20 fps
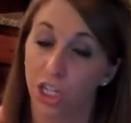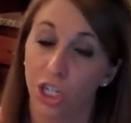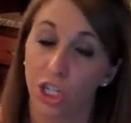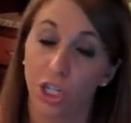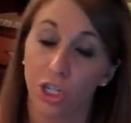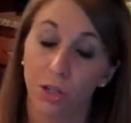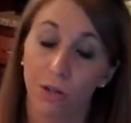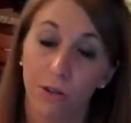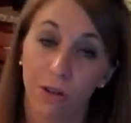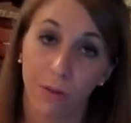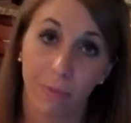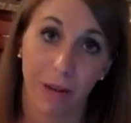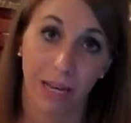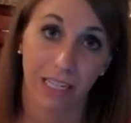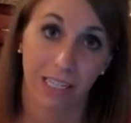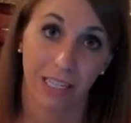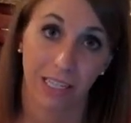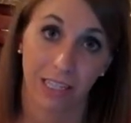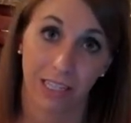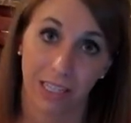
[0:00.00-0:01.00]
Do your
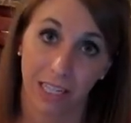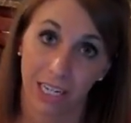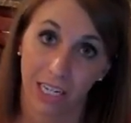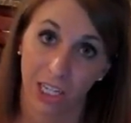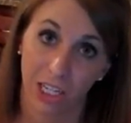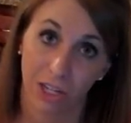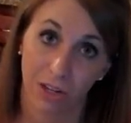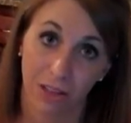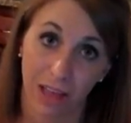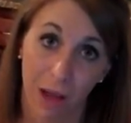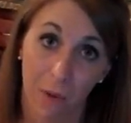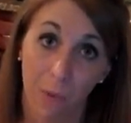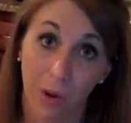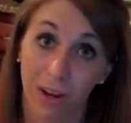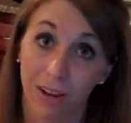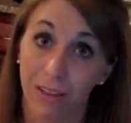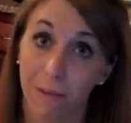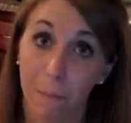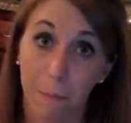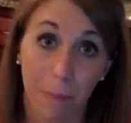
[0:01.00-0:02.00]
best to stick to that. One of the